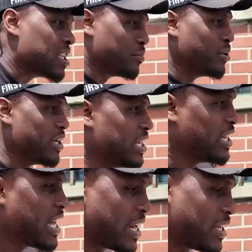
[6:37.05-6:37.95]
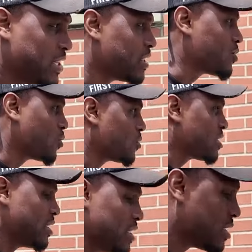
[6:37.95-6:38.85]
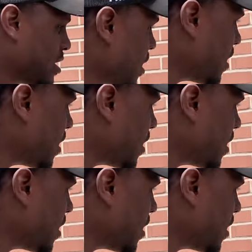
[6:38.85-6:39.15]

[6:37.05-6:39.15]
to put any kind of good touristy